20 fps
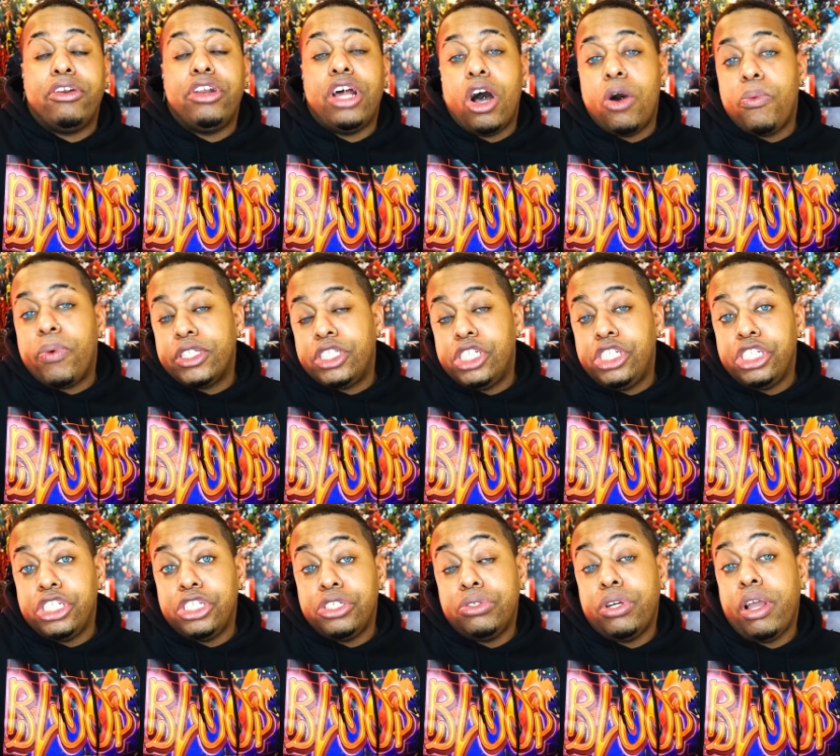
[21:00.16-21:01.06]
know what to
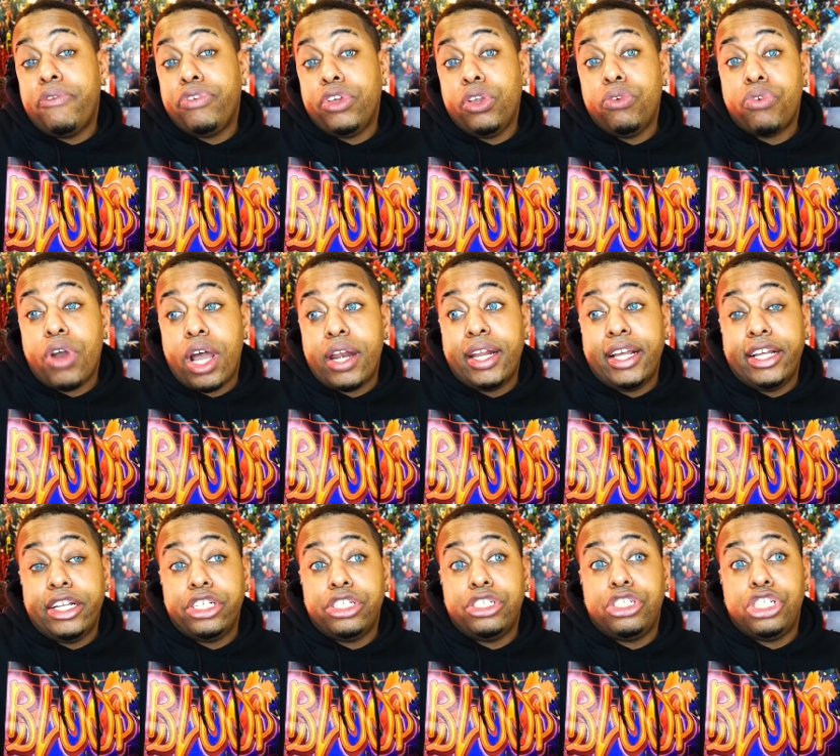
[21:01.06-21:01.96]
do if you run
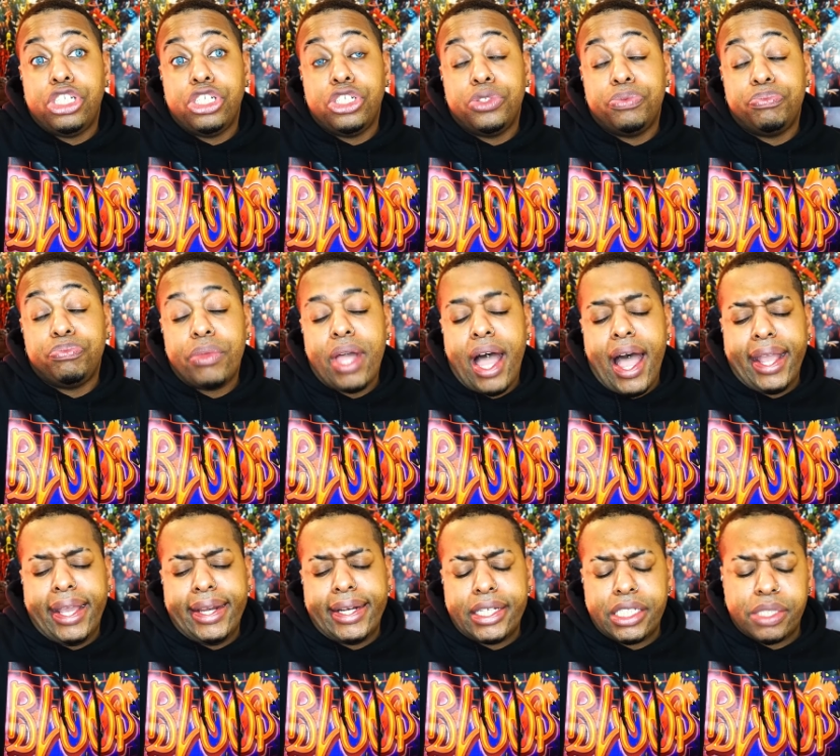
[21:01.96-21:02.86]
into
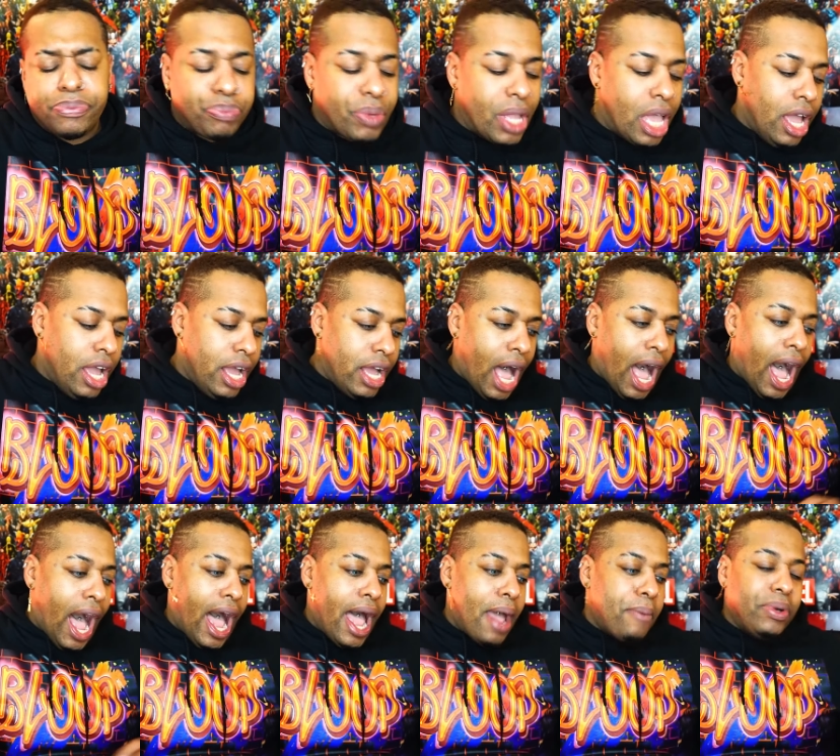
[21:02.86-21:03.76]
hyenas.
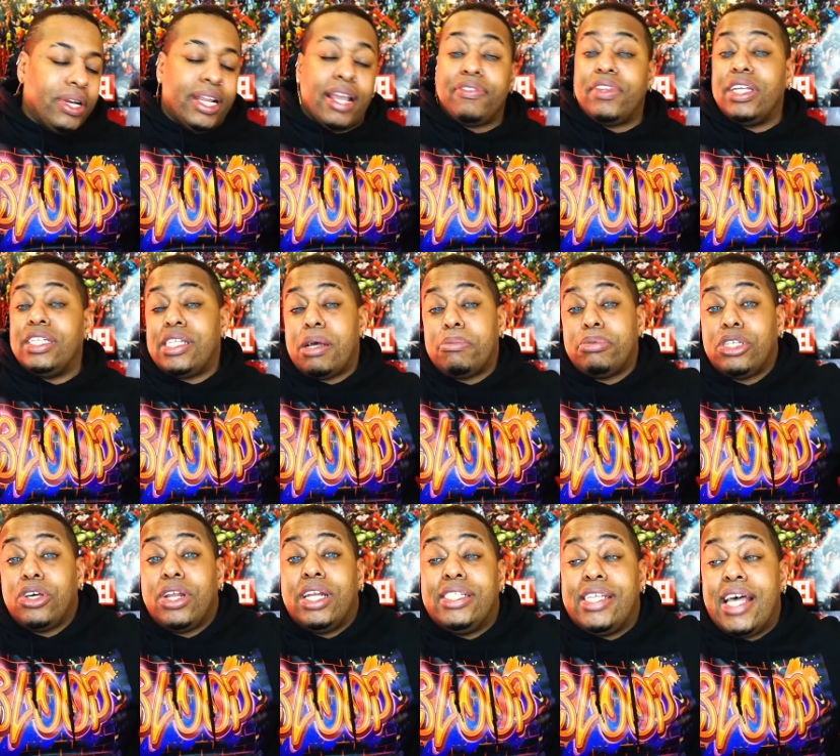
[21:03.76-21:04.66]
I would give this
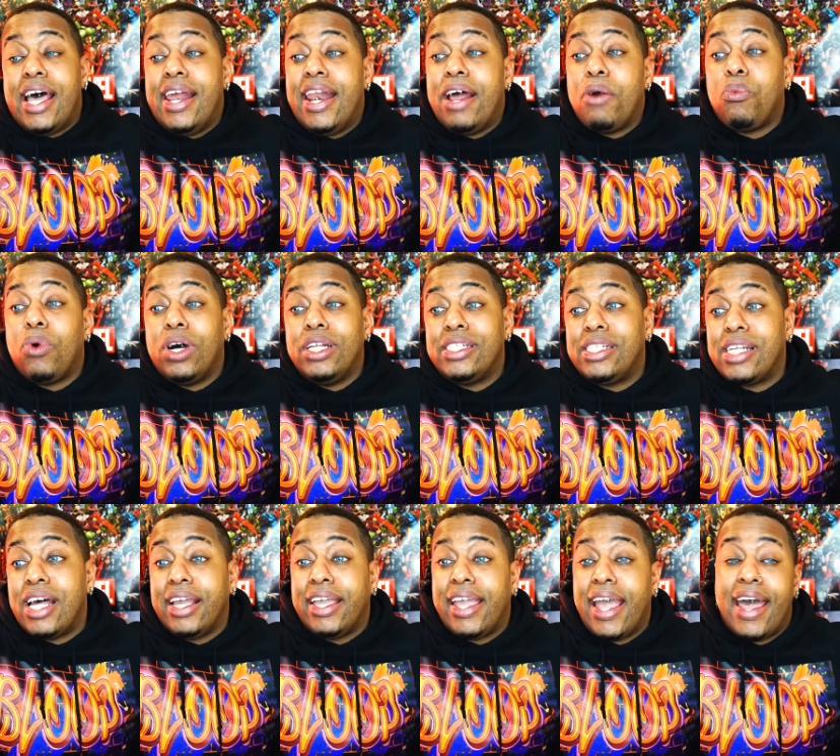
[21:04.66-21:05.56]
episode a 10. Once
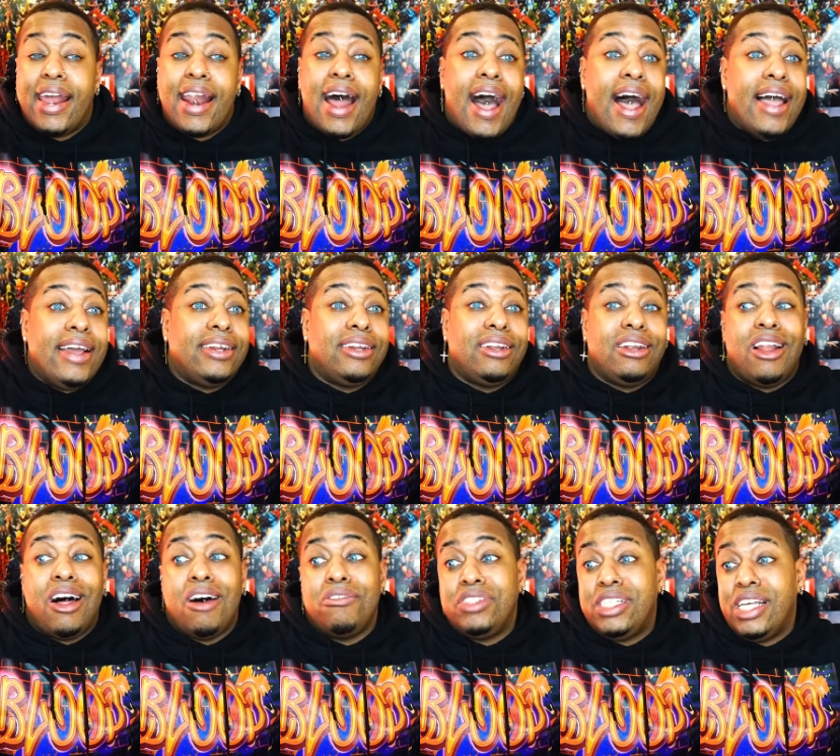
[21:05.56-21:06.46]
again, I
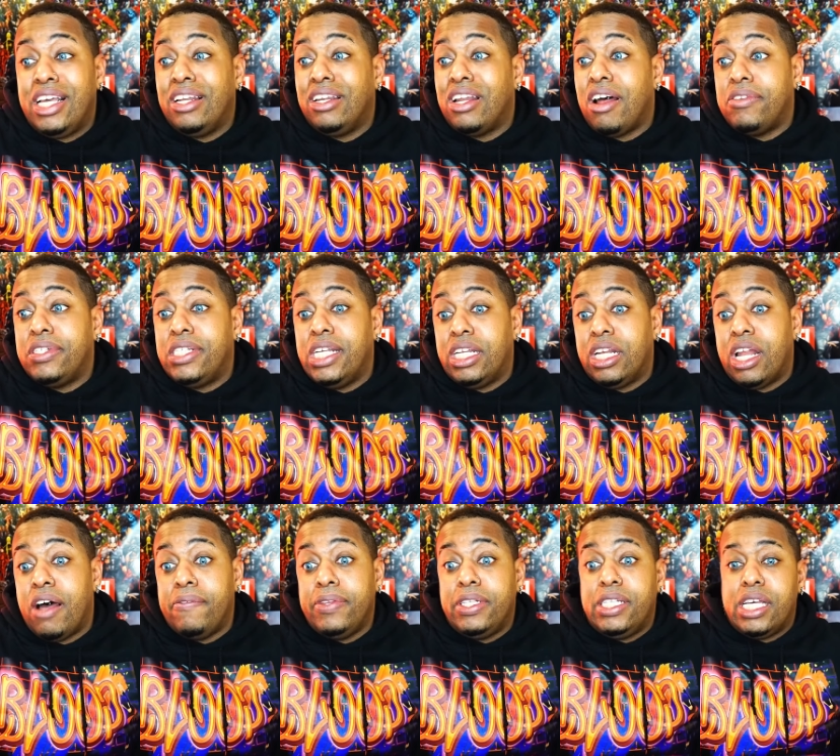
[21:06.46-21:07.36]
loved it.
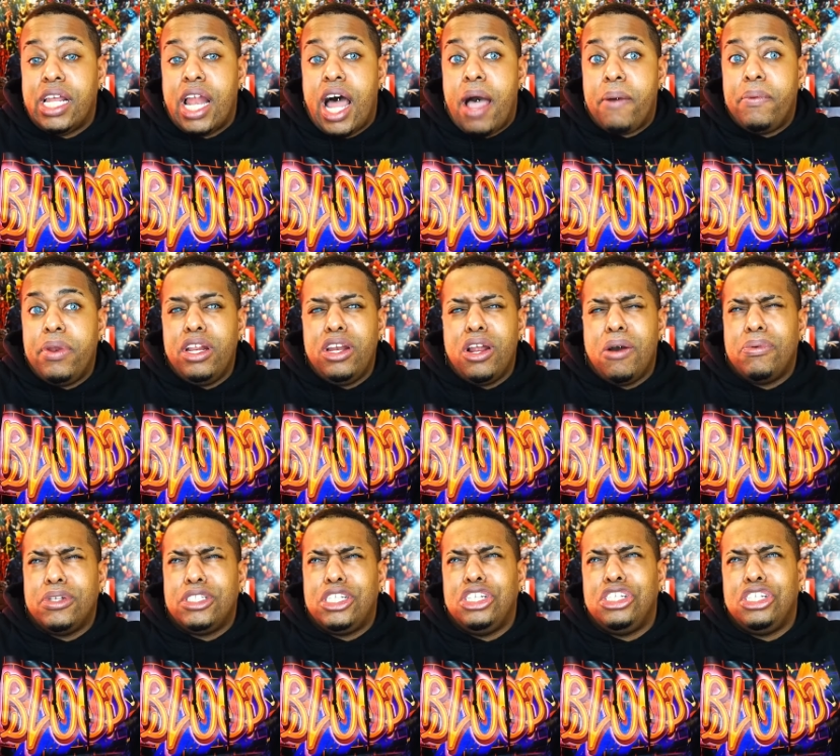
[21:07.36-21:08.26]
I wouldn't know
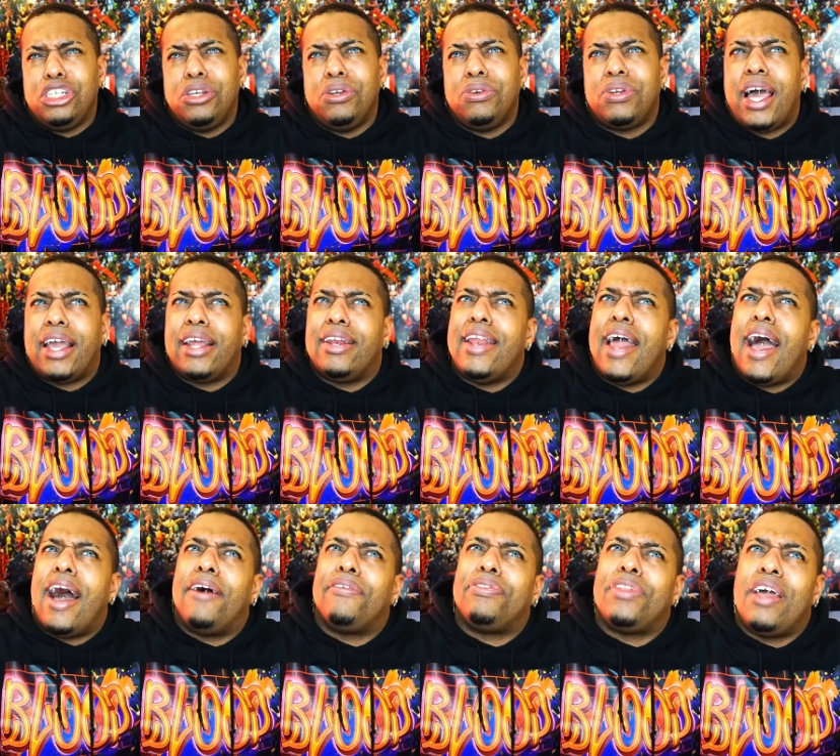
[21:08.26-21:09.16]
what to do, like,
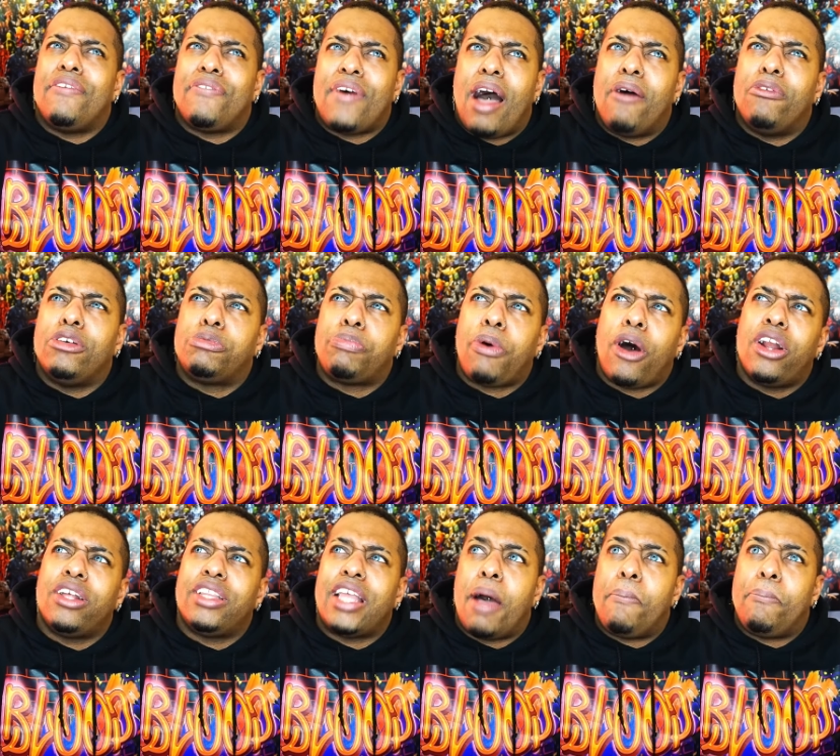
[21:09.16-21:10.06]
now if I was
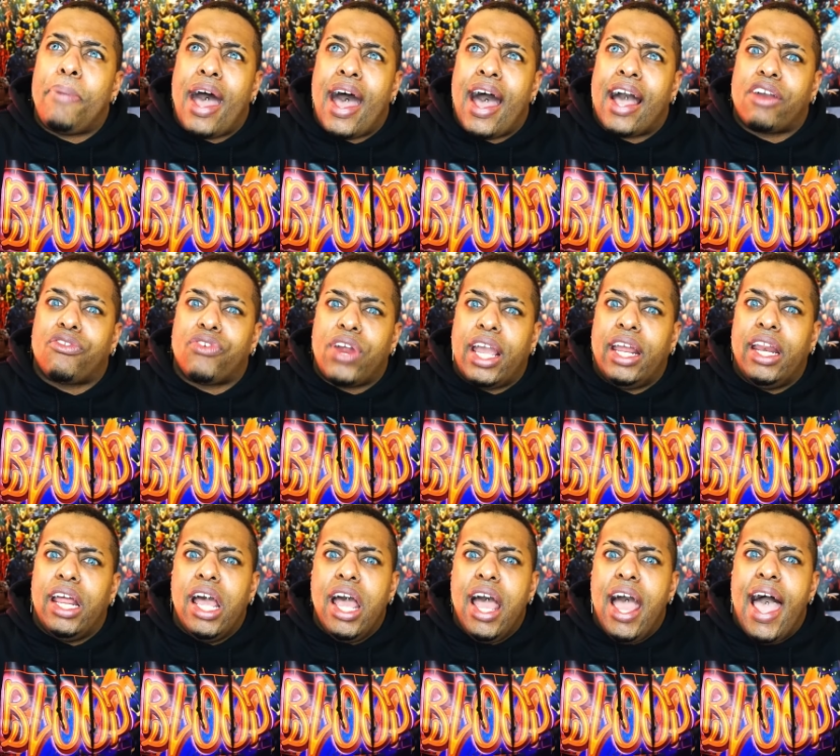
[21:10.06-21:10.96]
part of that pack,
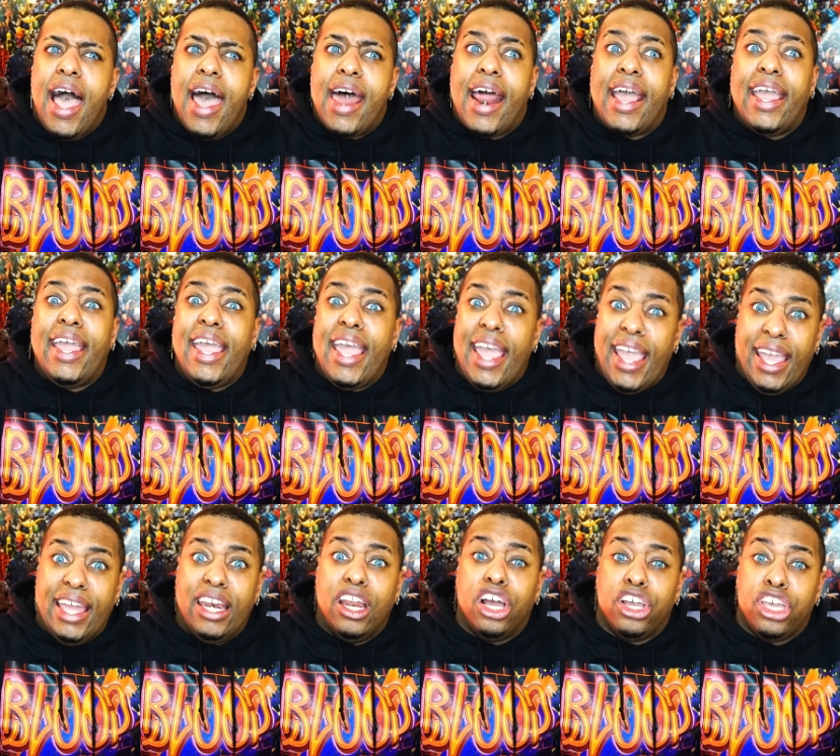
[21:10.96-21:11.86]
right? And I
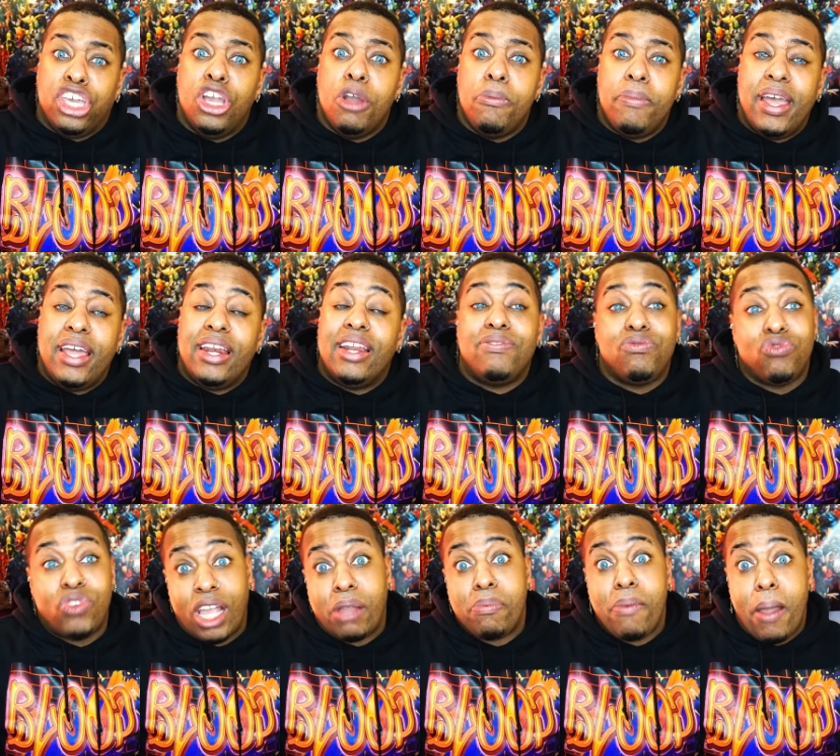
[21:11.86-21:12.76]
ate a human,
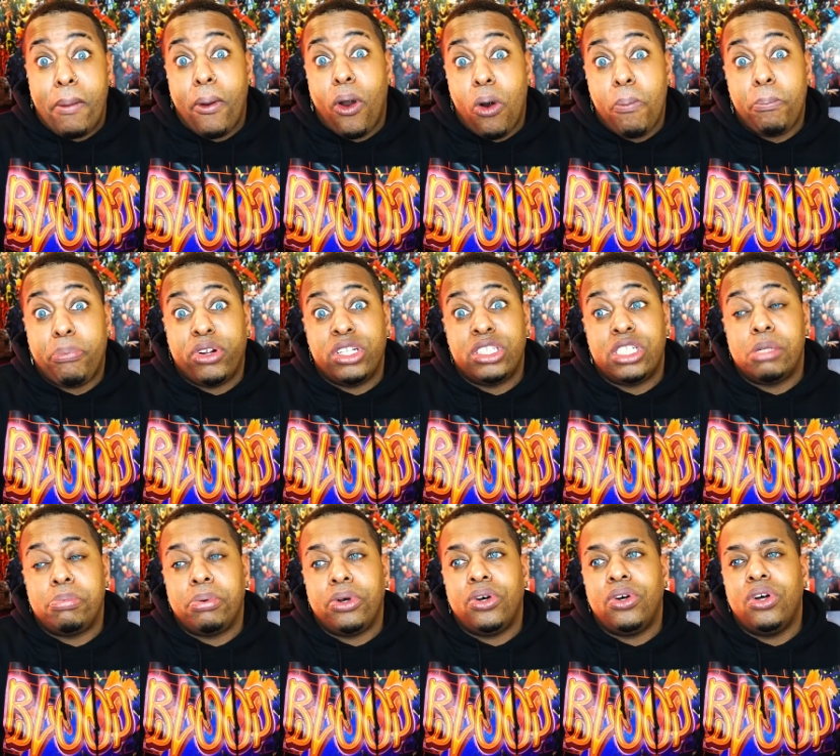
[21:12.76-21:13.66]
like my own
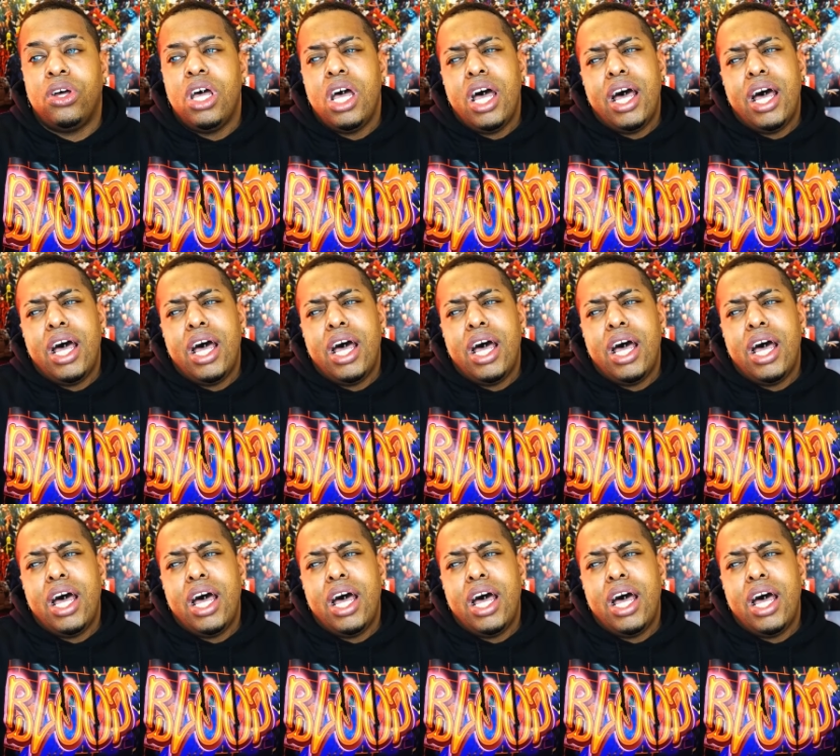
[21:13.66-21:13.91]
principal.